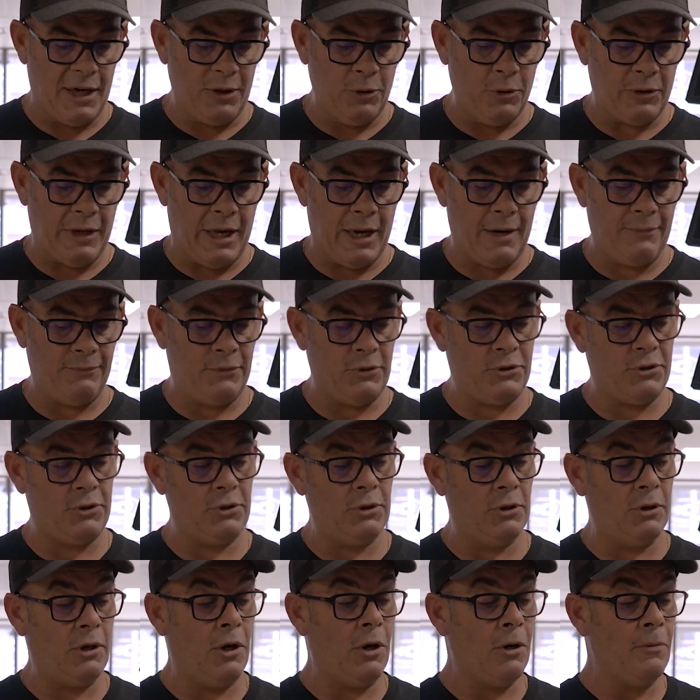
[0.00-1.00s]
look at them for
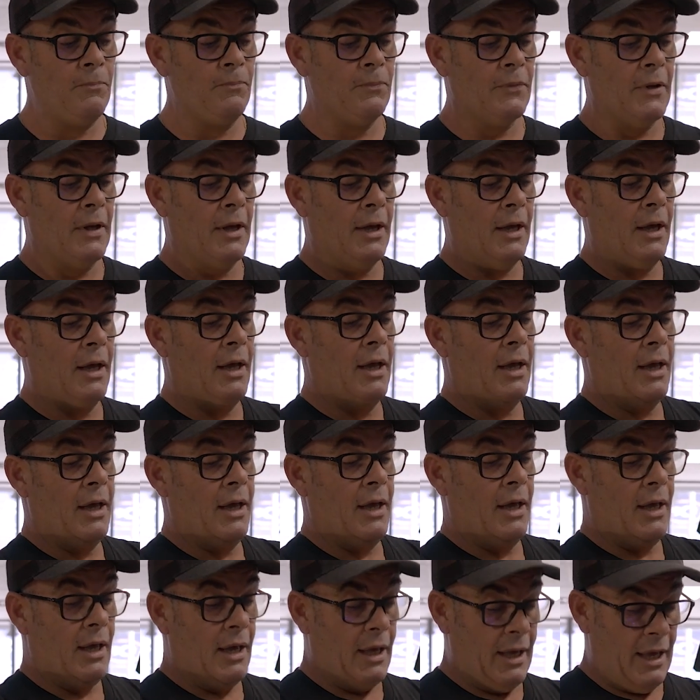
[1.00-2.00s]
too long.
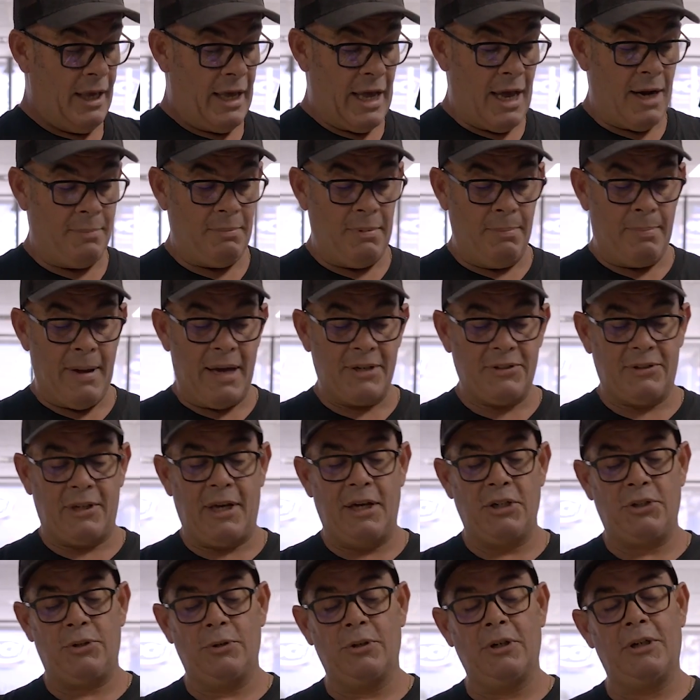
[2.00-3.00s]
And my Bass
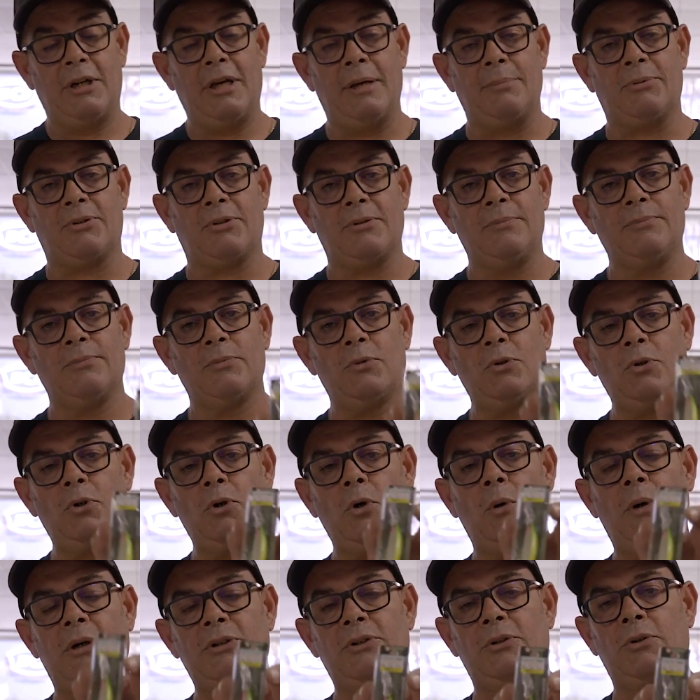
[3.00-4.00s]
Day Sugar Deeps,
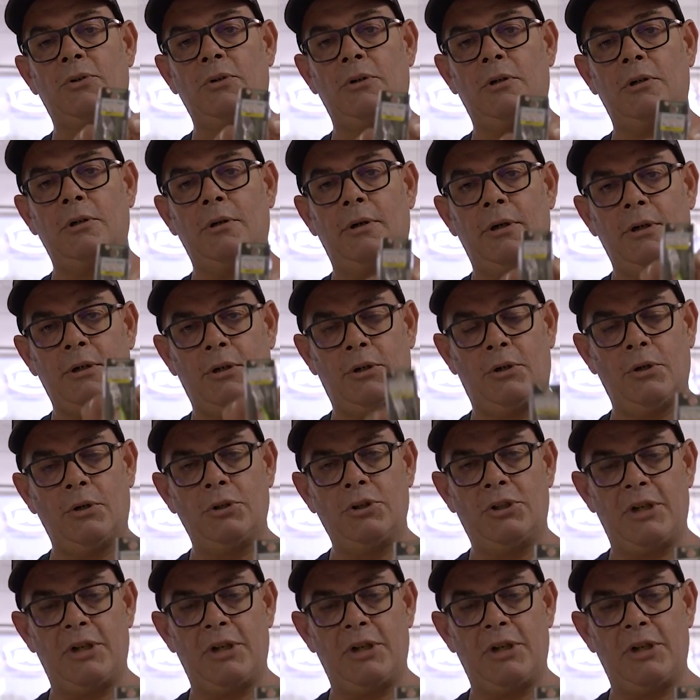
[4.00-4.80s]
always a good lure, good